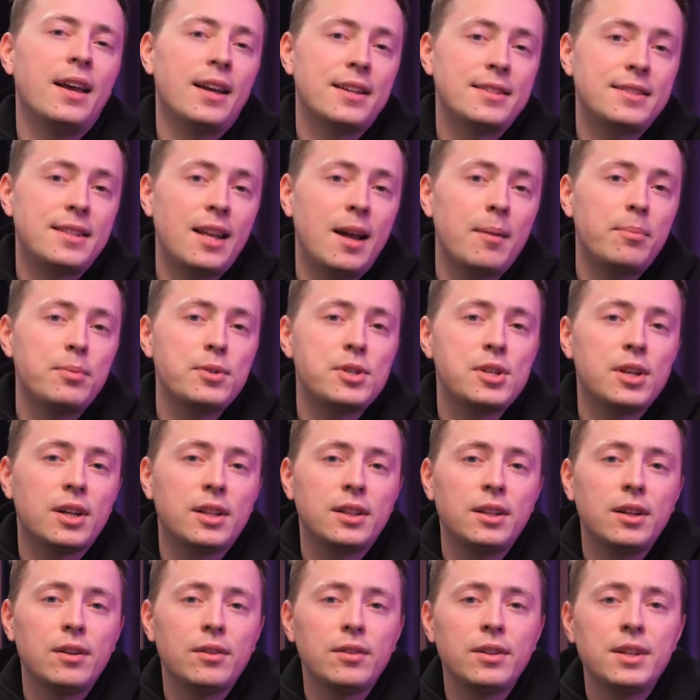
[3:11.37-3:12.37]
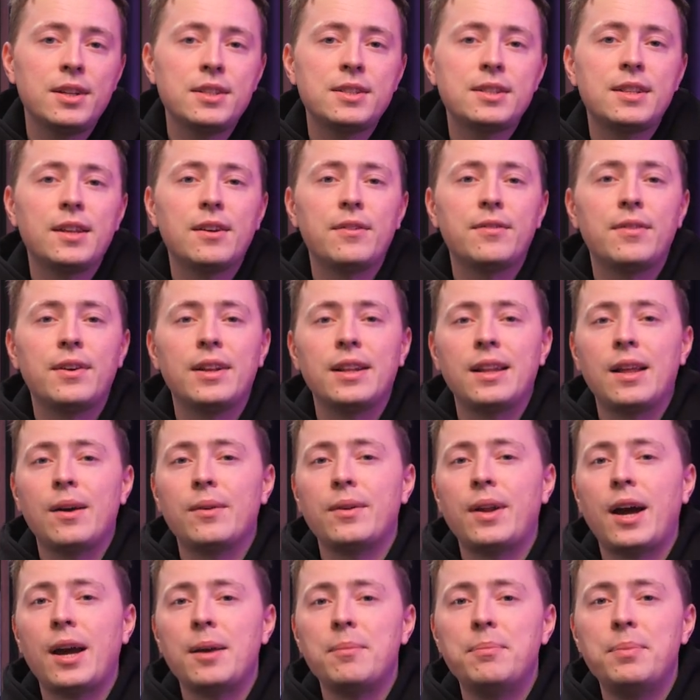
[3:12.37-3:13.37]
Establish a clear list of
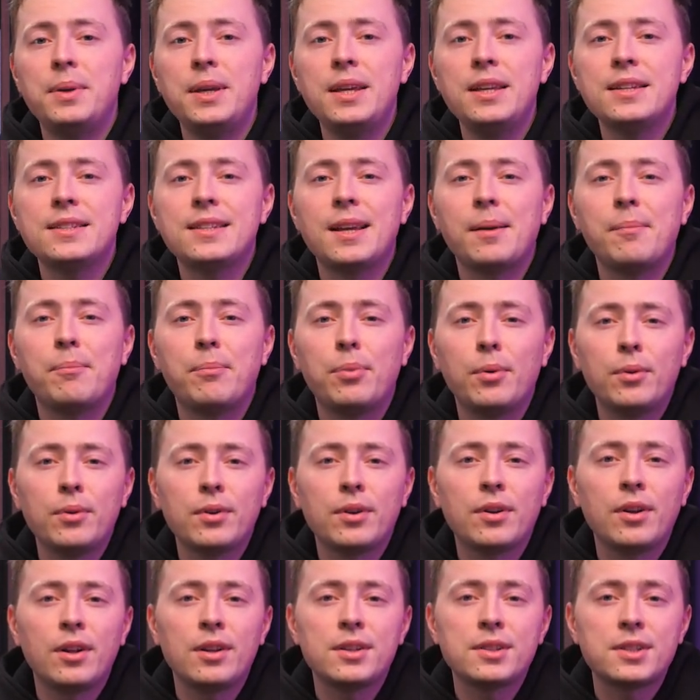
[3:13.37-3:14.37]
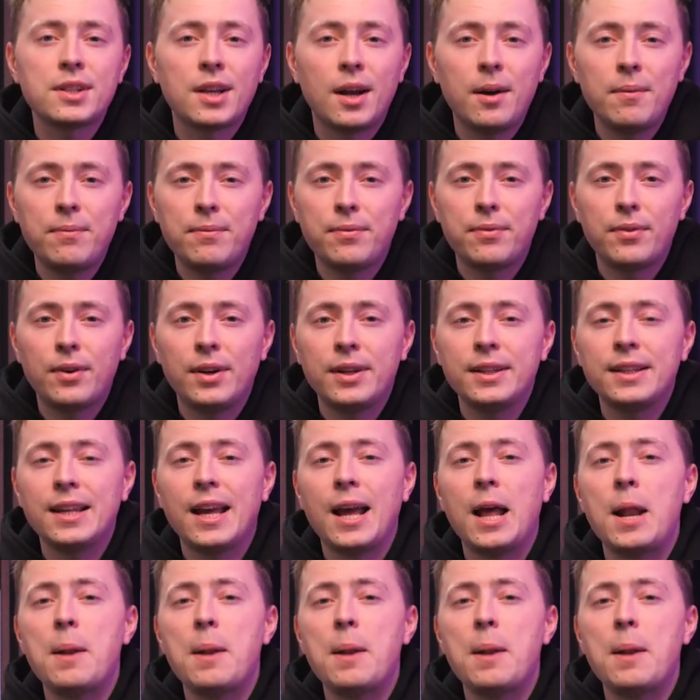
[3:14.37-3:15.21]
allowed I Ps and protocols upfront